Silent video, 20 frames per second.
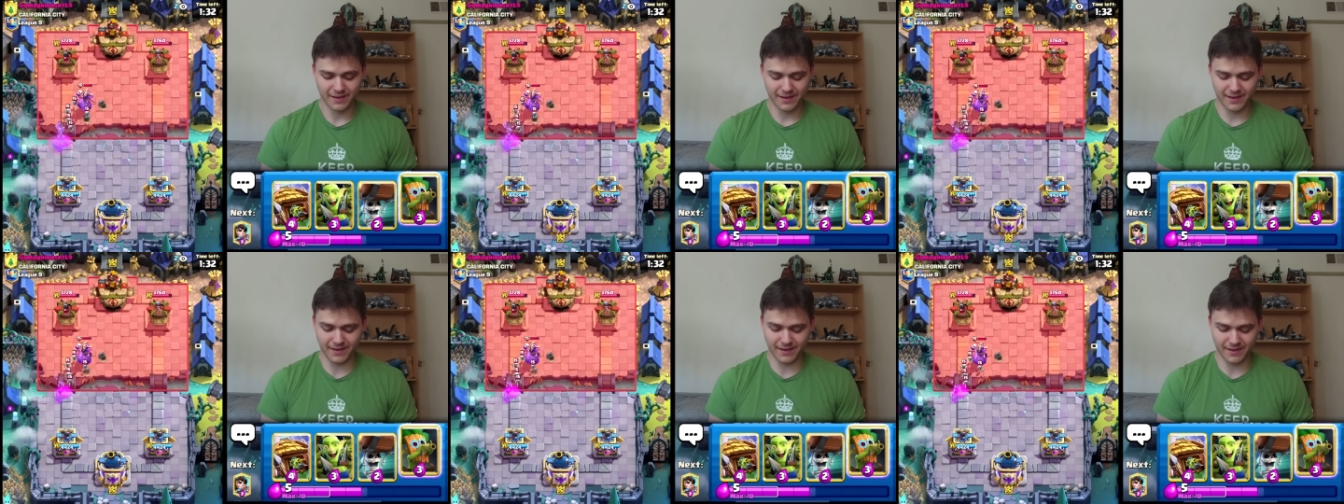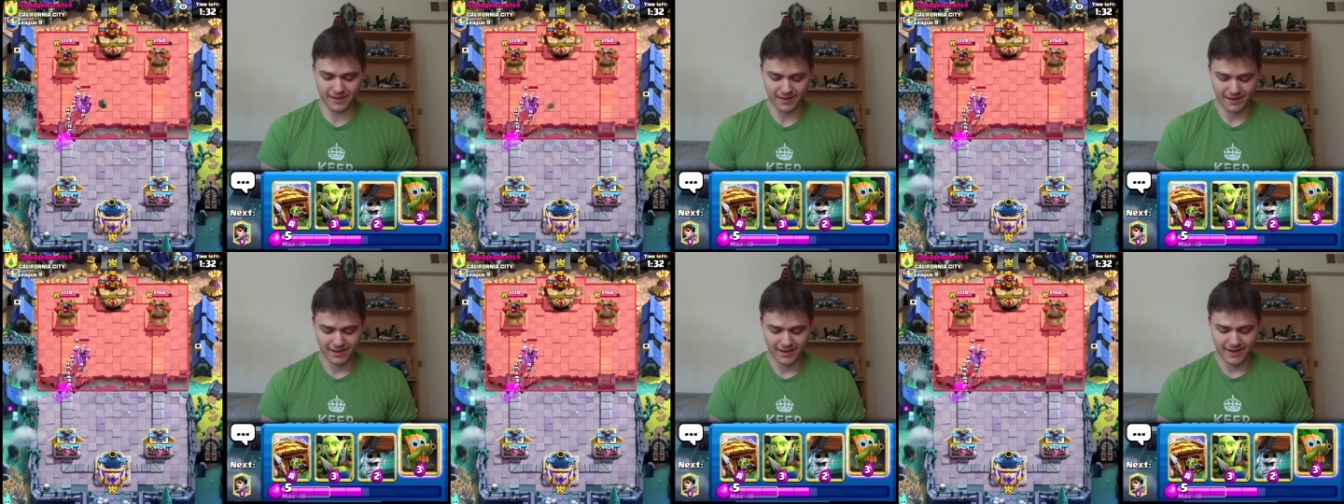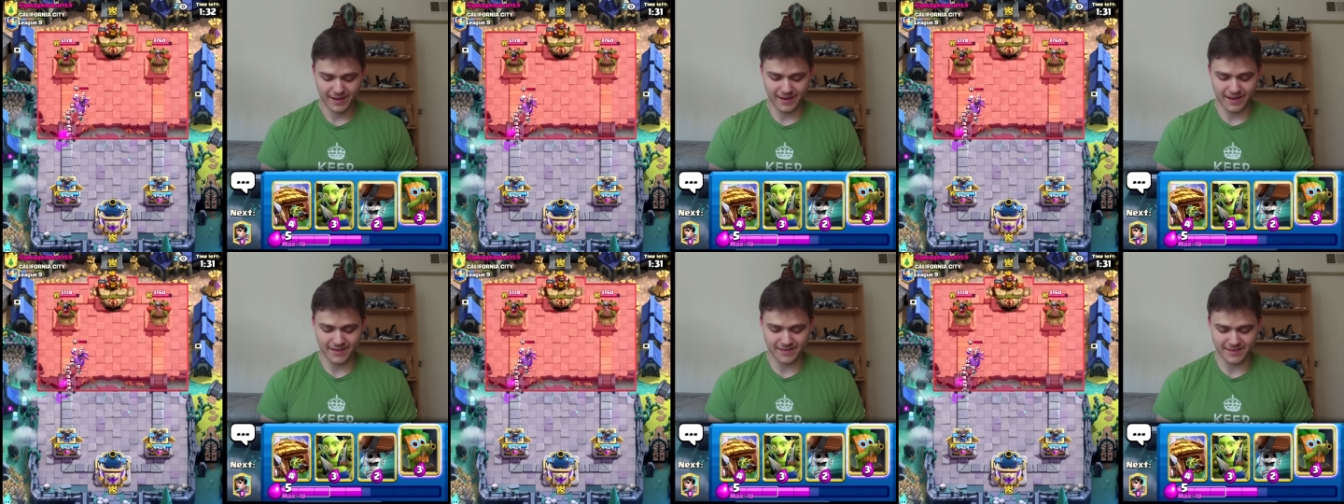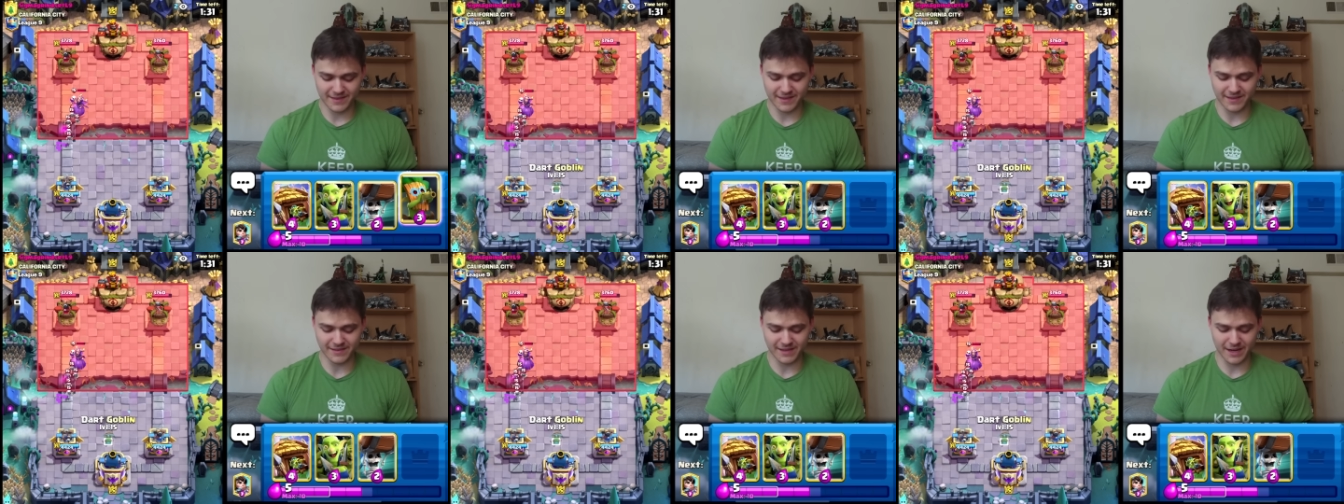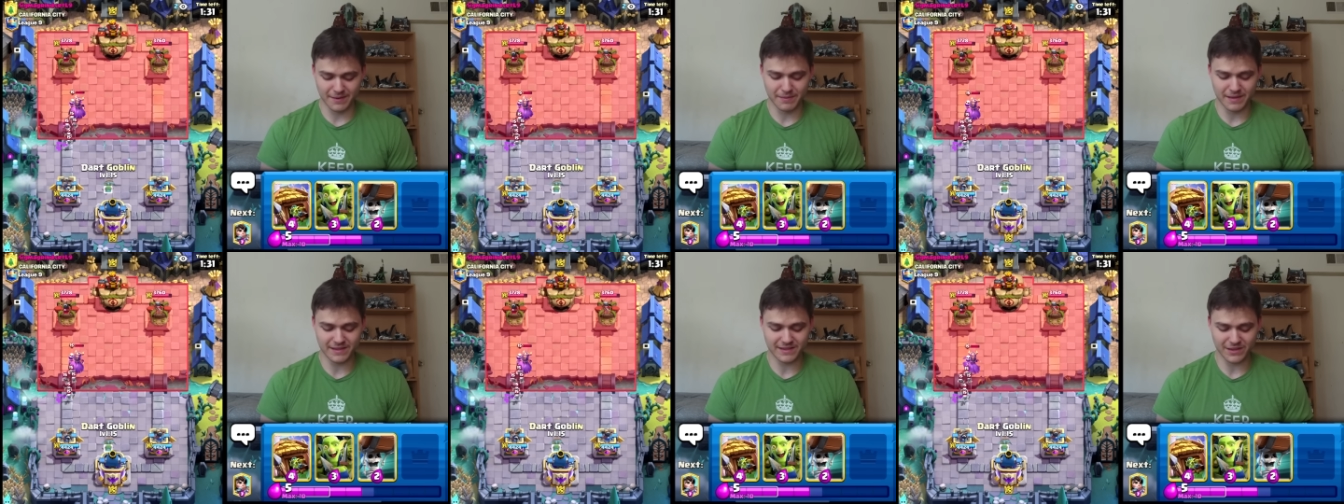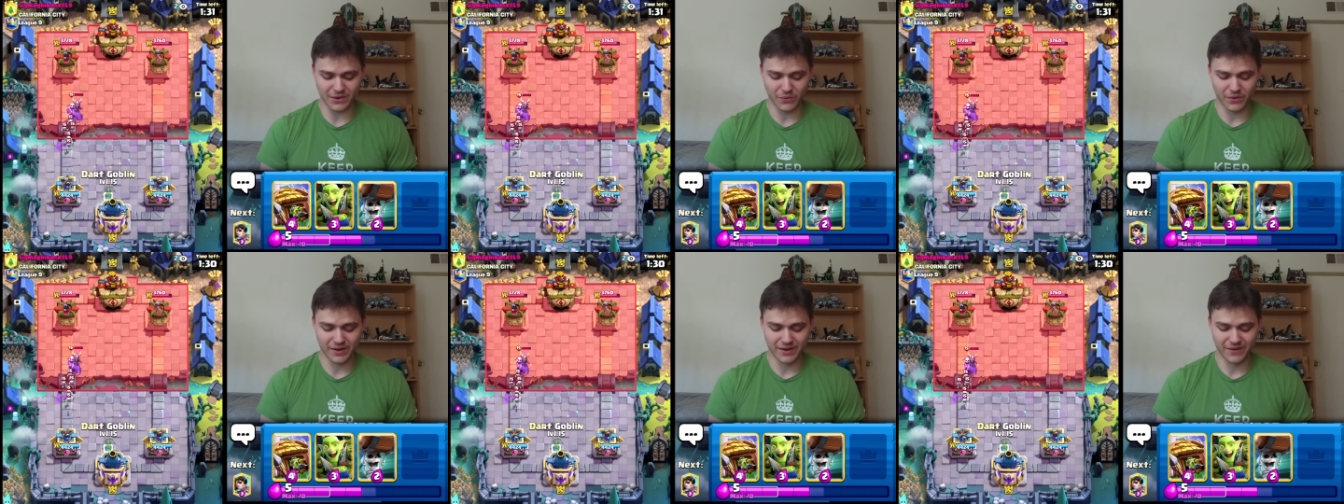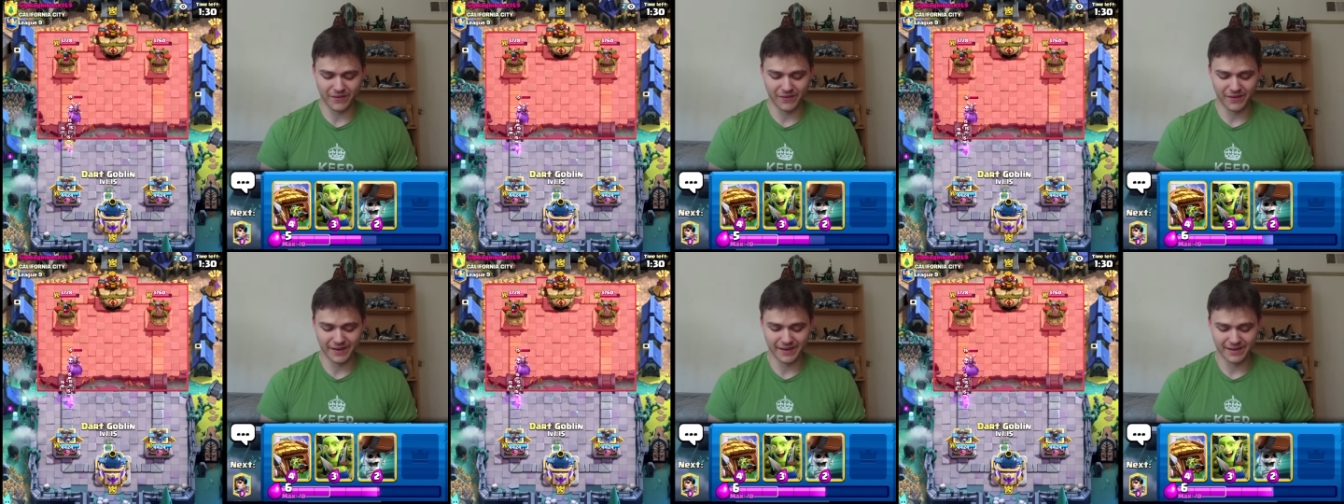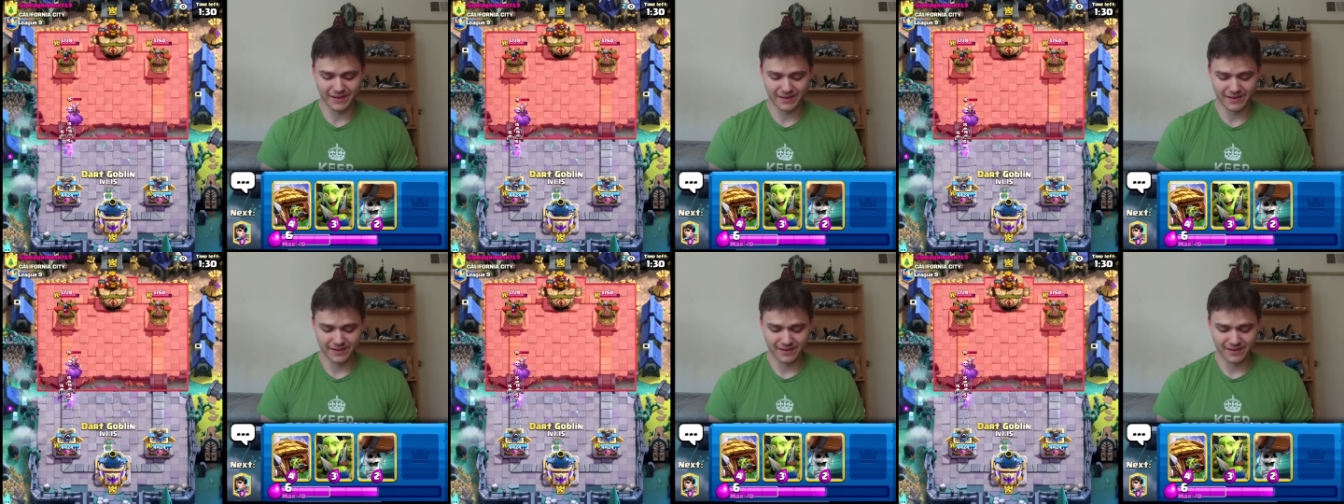Because this is going to be so annoying.